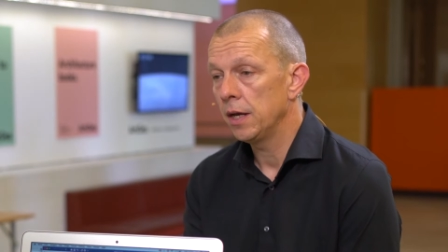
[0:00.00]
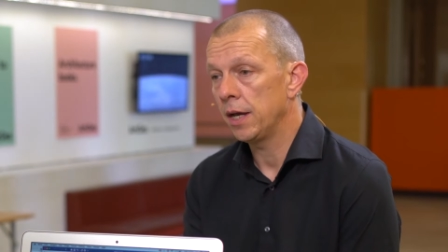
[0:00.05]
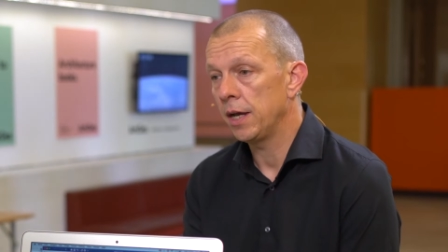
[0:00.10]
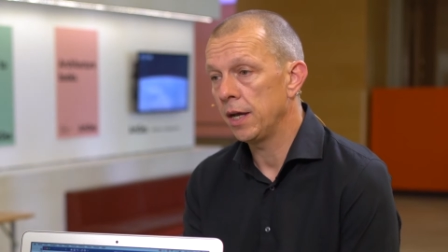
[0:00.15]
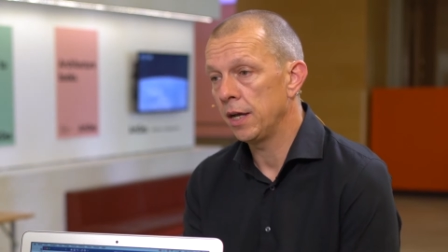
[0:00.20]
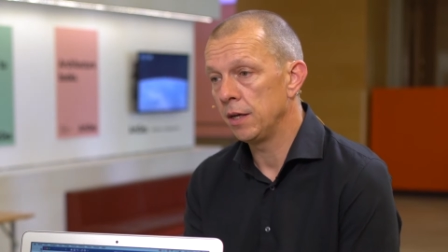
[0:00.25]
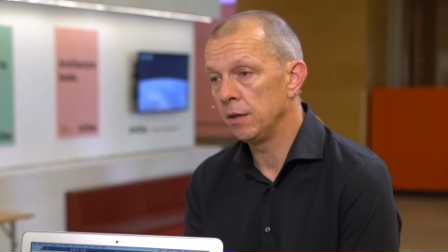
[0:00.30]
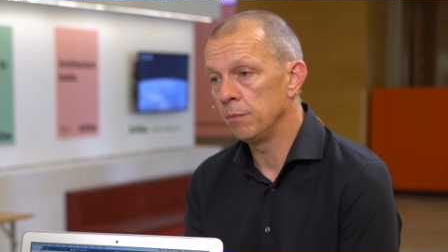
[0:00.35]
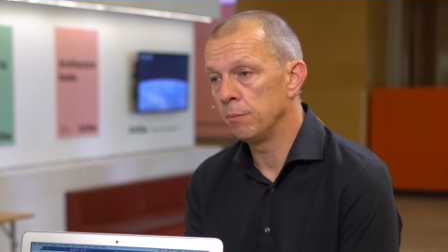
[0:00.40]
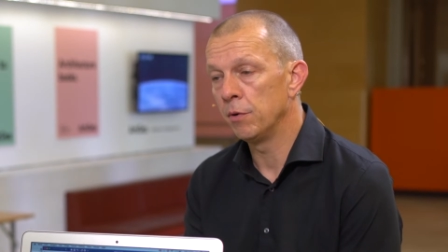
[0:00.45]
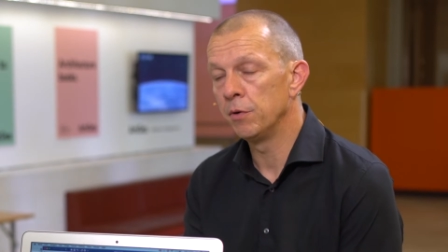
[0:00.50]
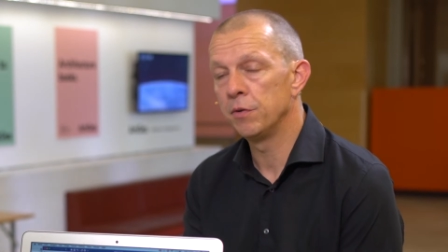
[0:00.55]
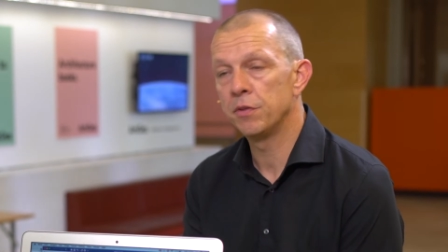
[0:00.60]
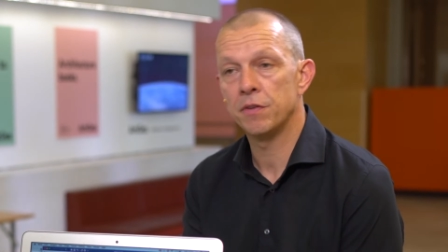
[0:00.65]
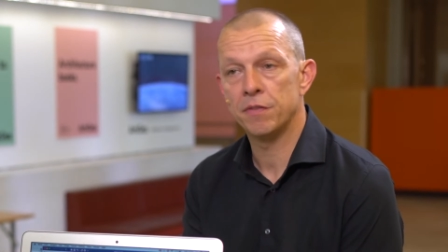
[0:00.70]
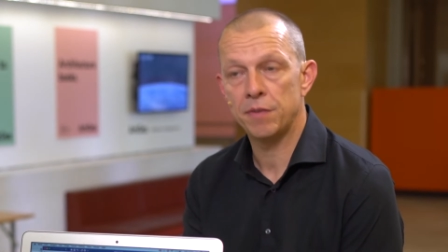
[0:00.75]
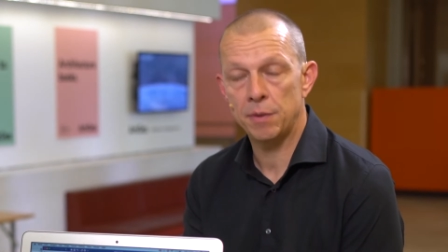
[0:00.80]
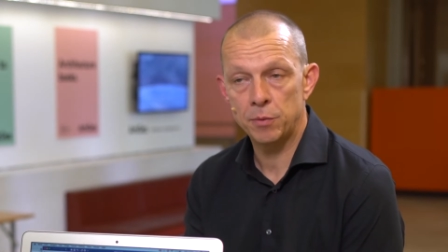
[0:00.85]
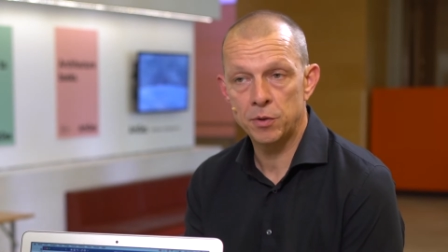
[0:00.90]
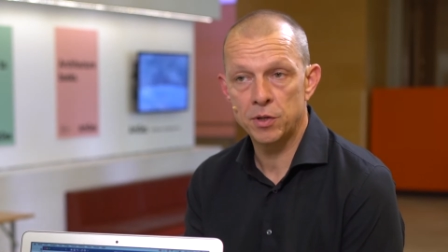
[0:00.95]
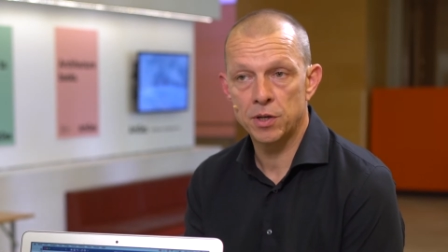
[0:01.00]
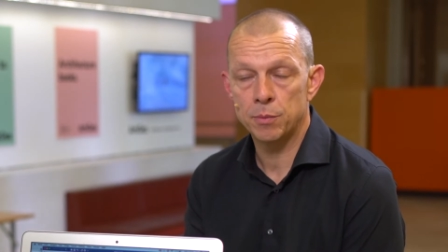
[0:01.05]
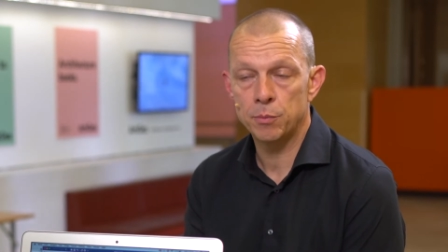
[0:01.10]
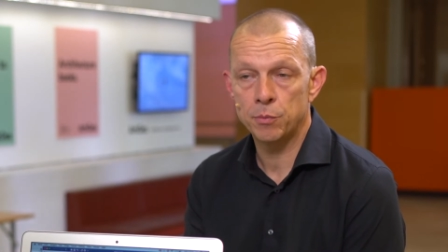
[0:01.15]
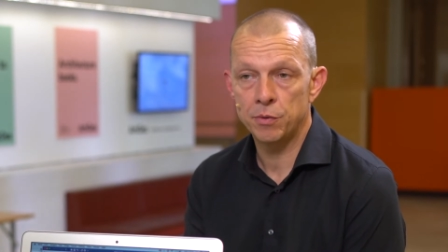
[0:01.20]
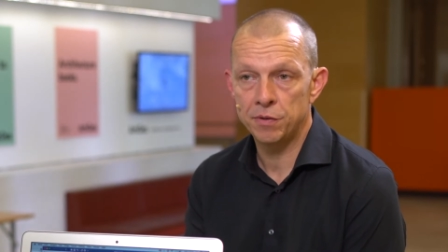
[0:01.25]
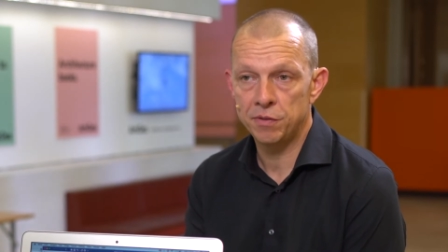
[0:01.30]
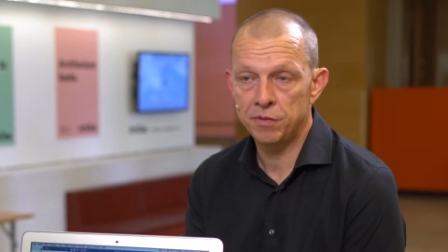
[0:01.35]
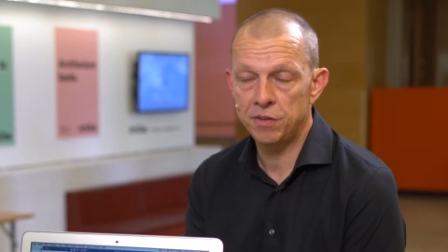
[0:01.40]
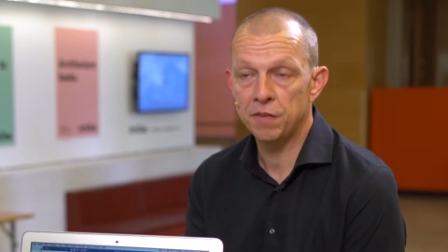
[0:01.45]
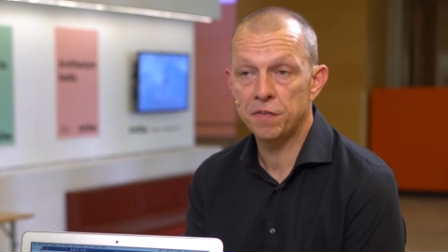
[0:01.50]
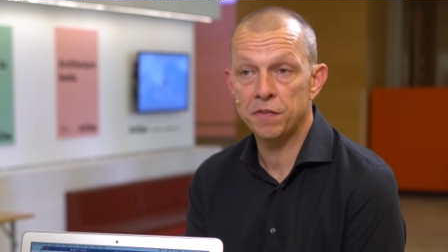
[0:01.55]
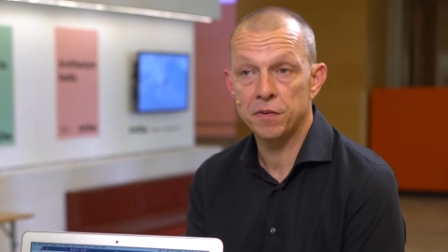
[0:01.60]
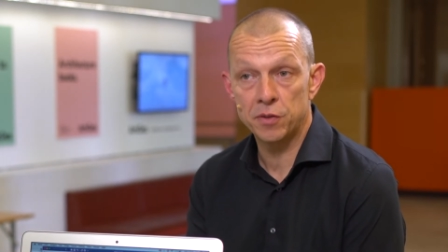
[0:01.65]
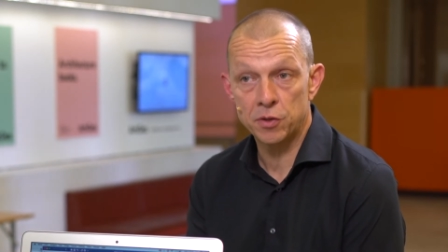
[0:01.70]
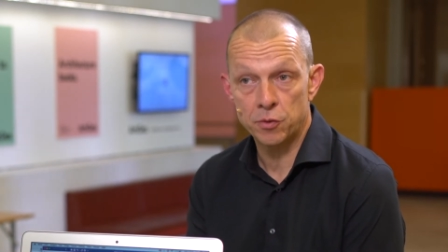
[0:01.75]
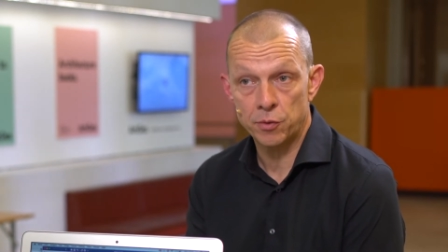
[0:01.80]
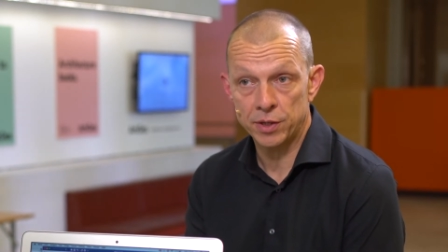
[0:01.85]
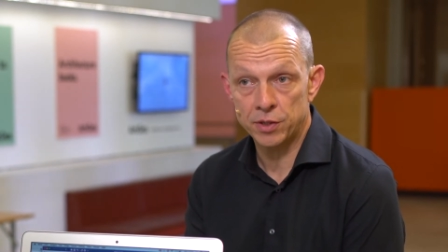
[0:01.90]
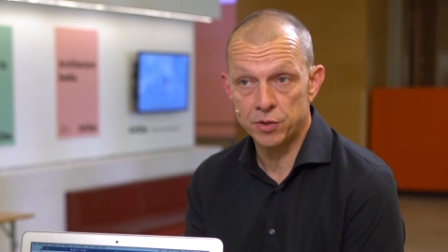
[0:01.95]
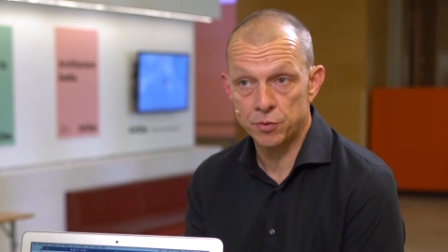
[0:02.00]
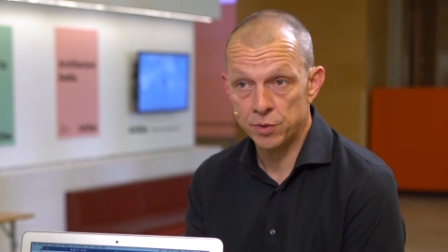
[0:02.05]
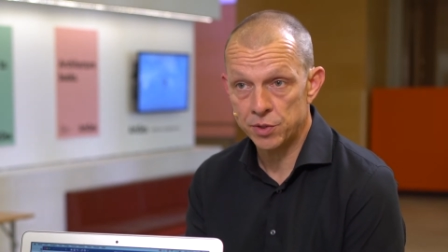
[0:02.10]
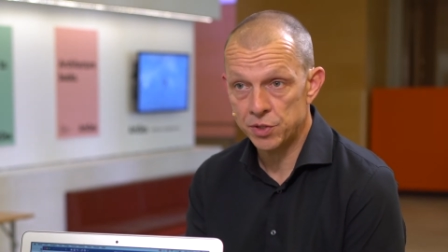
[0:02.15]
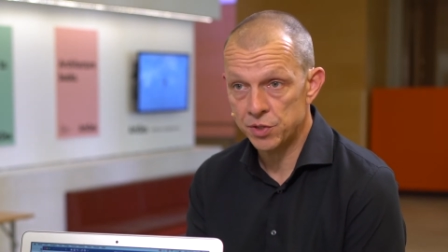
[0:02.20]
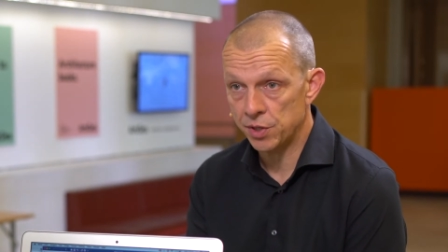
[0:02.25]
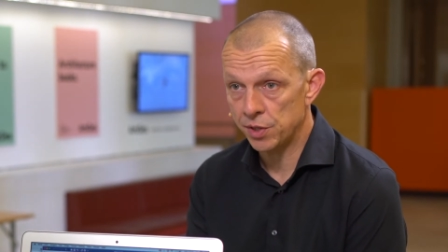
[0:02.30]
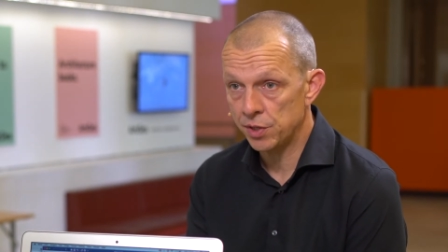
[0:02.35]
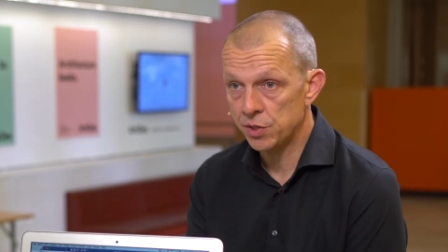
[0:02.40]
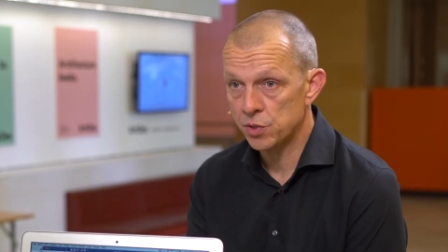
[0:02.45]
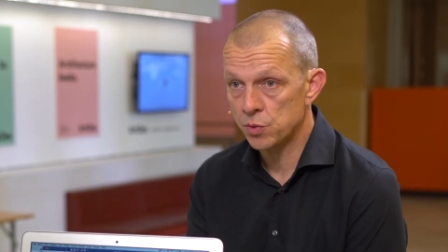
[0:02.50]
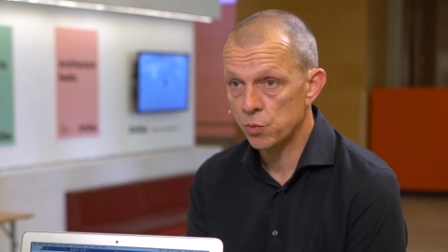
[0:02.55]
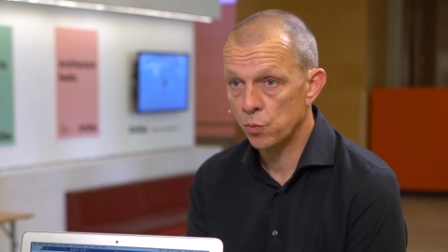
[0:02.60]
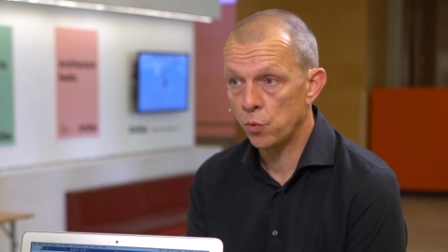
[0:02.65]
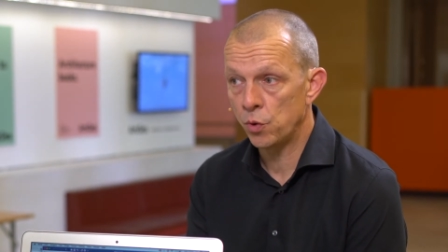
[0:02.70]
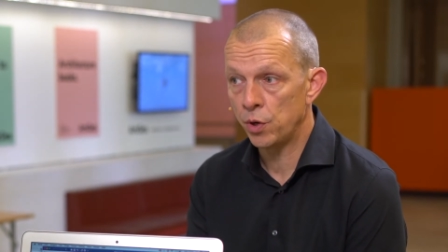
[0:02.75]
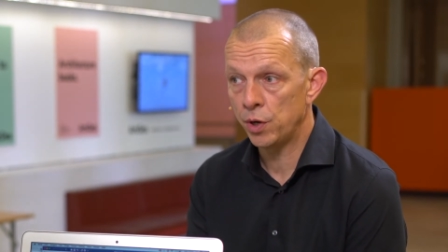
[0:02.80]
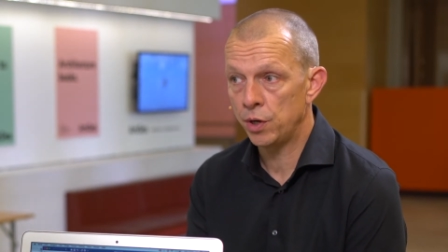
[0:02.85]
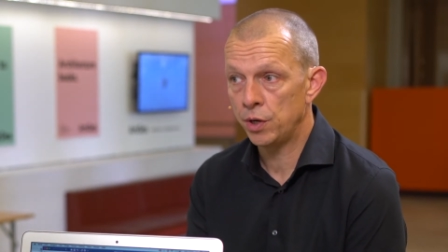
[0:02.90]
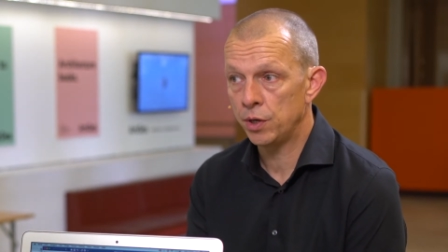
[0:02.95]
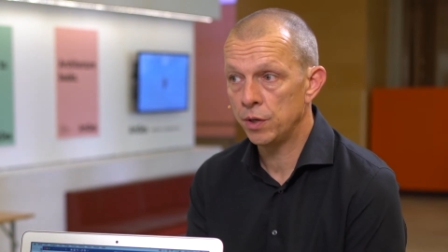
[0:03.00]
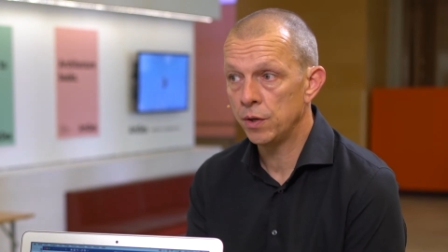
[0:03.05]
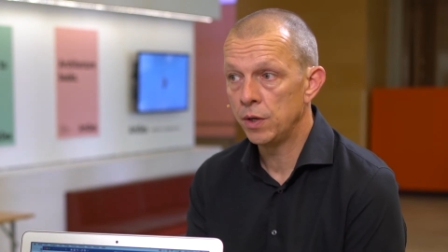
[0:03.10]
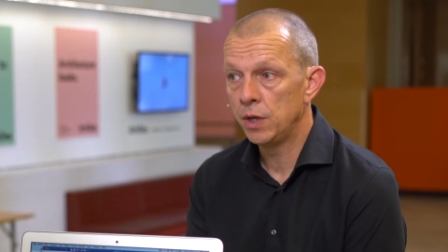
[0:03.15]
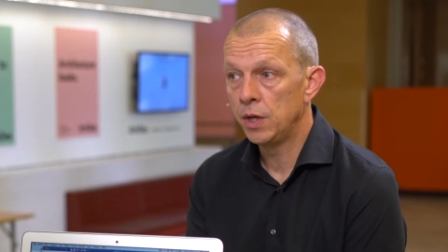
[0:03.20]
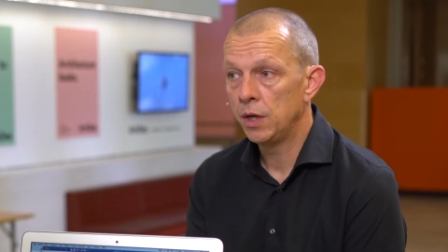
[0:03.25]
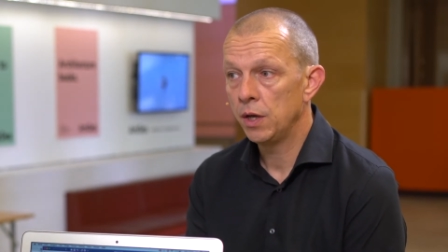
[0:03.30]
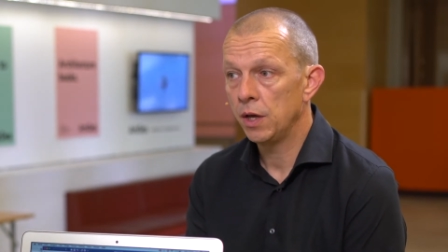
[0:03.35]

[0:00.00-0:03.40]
And both of them come with different characteristics where